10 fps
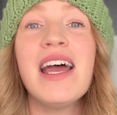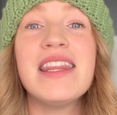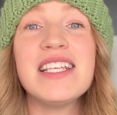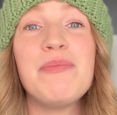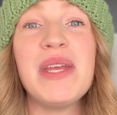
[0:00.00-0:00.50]

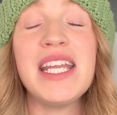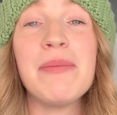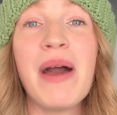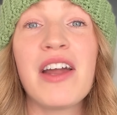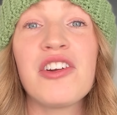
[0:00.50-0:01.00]
This beanie
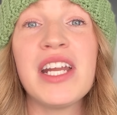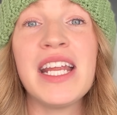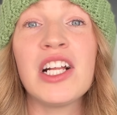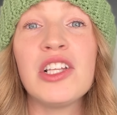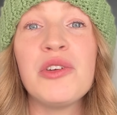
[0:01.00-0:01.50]
pattern
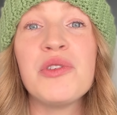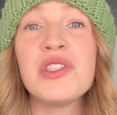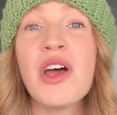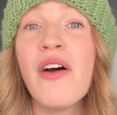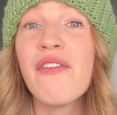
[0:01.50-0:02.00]

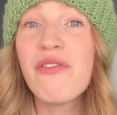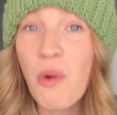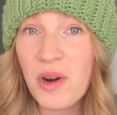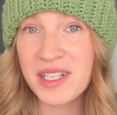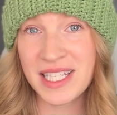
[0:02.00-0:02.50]
includes
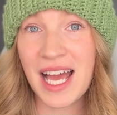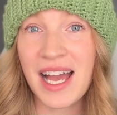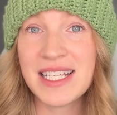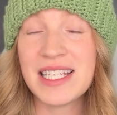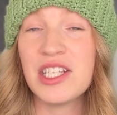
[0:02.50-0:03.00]
4
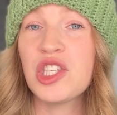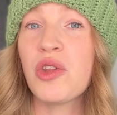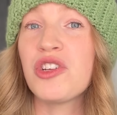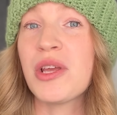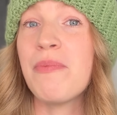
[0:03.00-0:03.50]
sizes. So
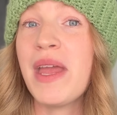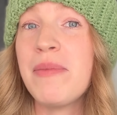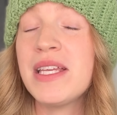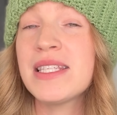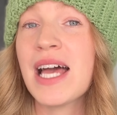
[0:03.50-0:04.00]
there's a
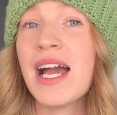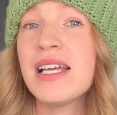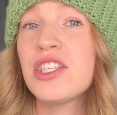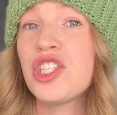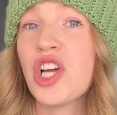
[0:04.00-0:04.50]
baby
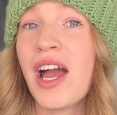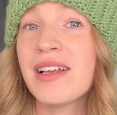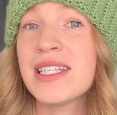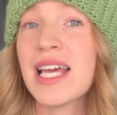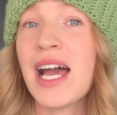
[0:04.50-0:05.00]
size,
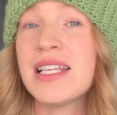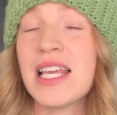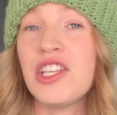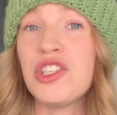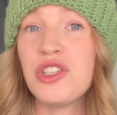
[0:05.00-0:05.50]
child size,
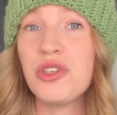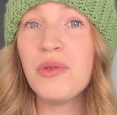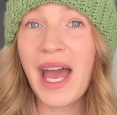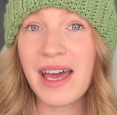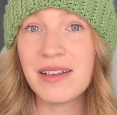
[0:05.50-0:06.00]
and 2
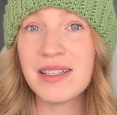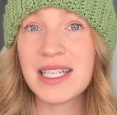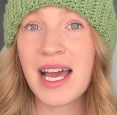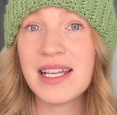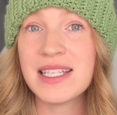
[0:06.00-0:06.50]
adult
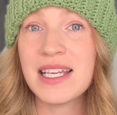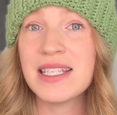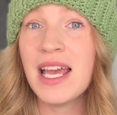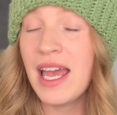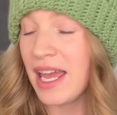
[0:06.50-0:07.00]
sizes.
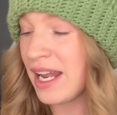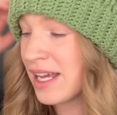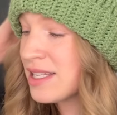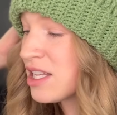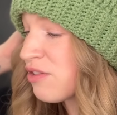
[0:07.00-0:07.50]
It
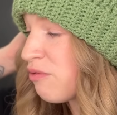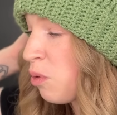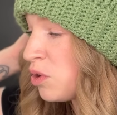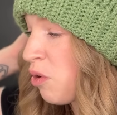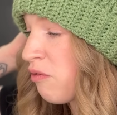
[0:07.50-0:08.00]
has this
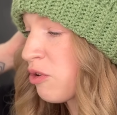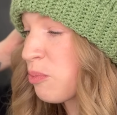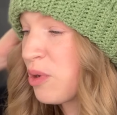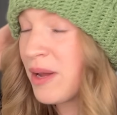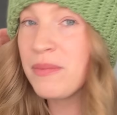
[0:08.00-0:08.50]
fold over
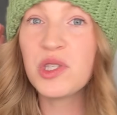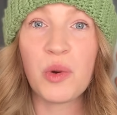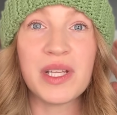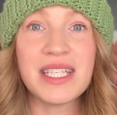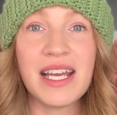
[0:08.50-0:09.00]
brim, so
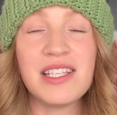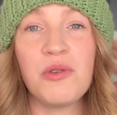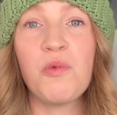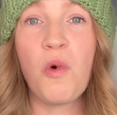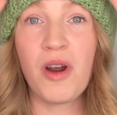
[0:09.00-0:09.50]
it's nice
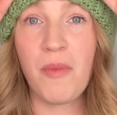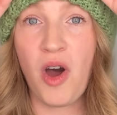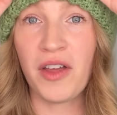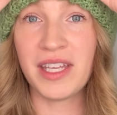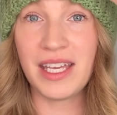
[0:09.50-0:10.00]
and warm
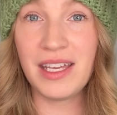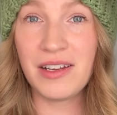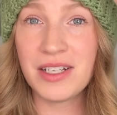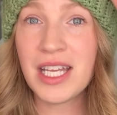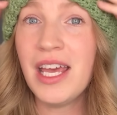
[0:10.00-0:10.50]
on the ears.